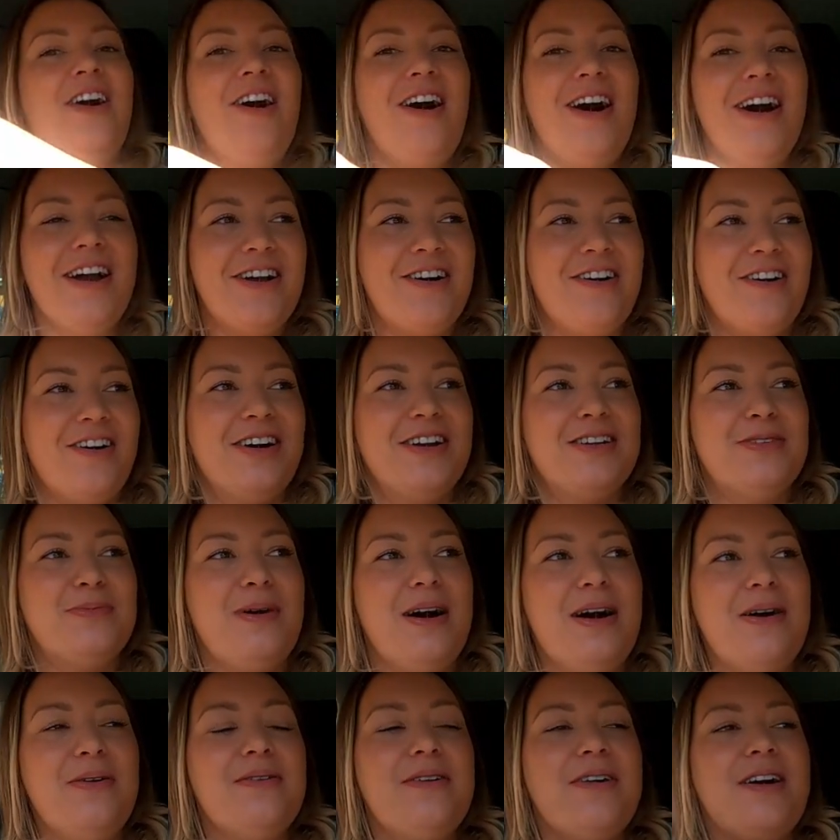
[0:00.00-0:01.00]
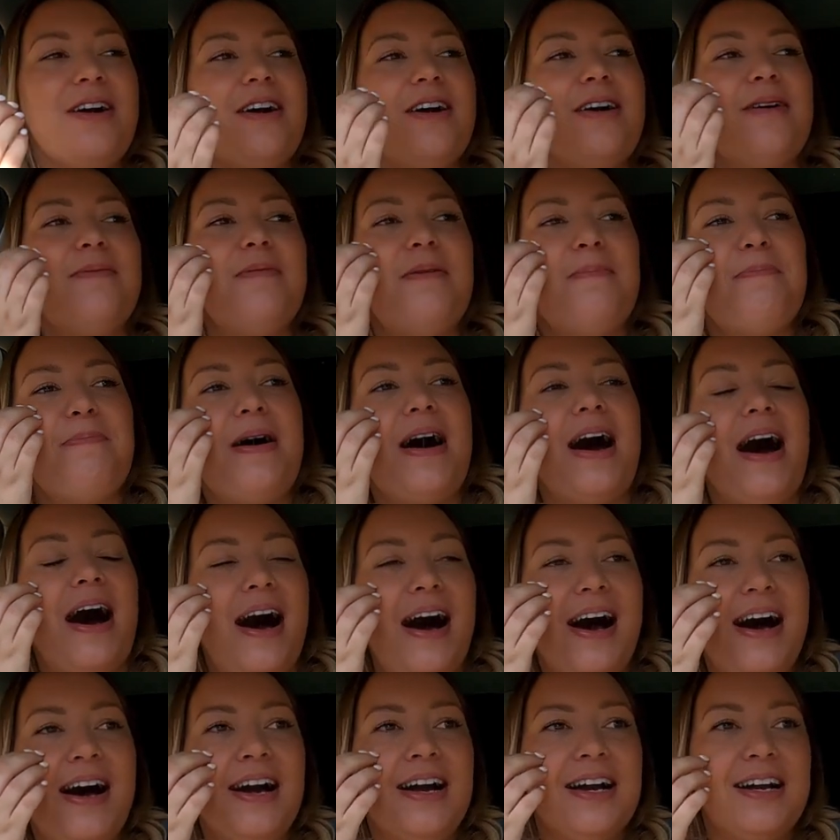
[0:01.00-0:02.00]
Hi guys, welcome
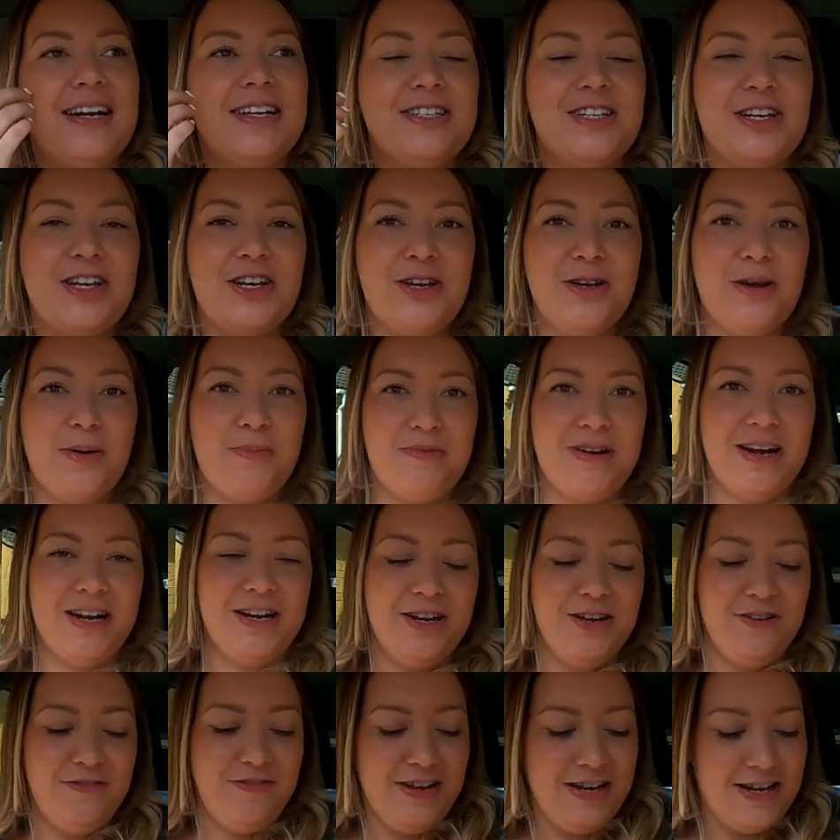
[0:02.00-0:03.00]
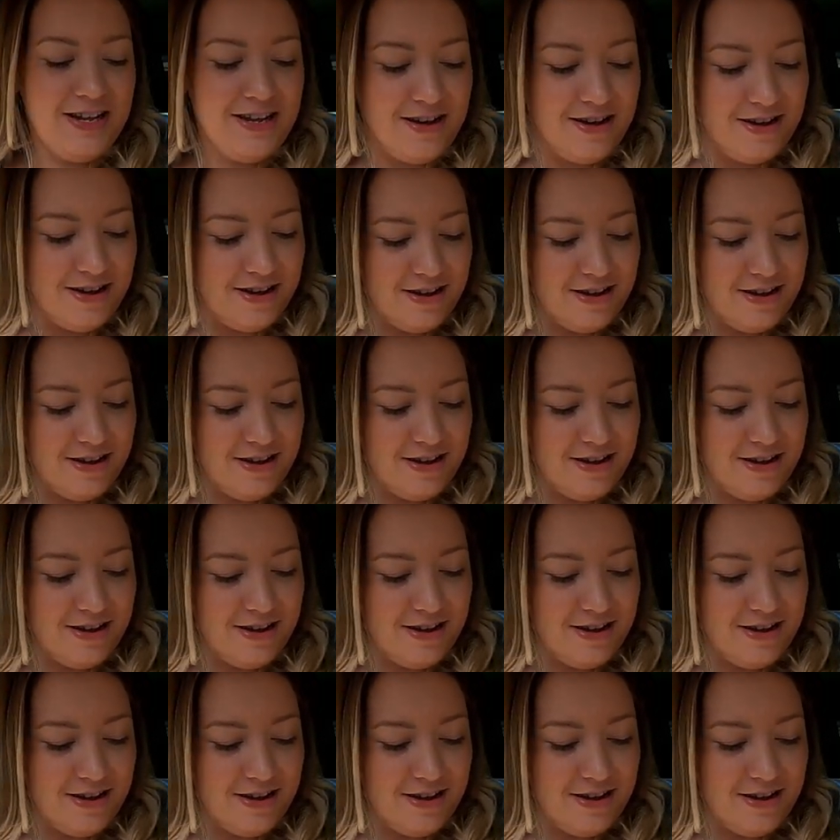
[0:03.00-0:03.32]
back to a brand new video.